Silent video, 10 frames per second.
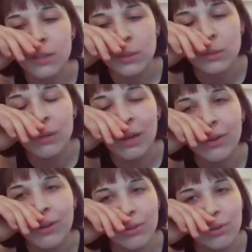So now
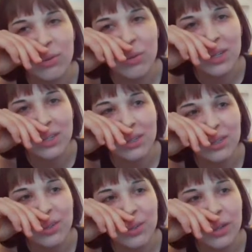I don't know what to
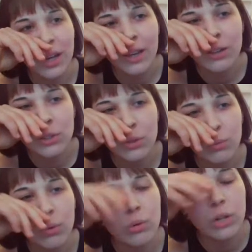do. I also
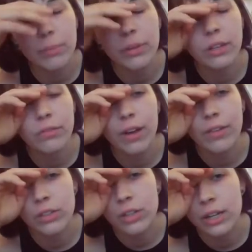woke up at like
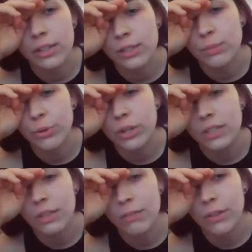5 o'clock this morning
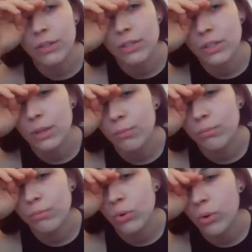because I fell asleep
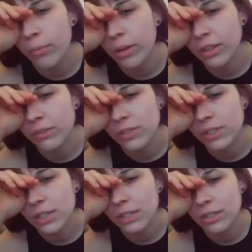on my love
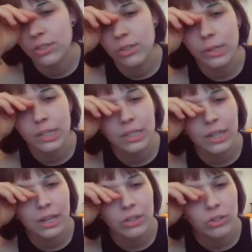seat. So I didn't
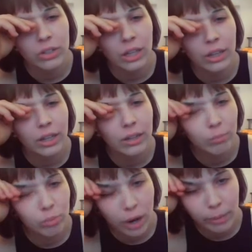actually like
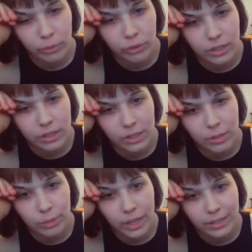properly
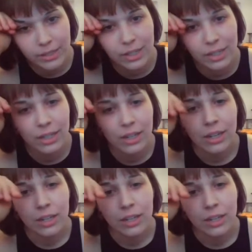sleep last night.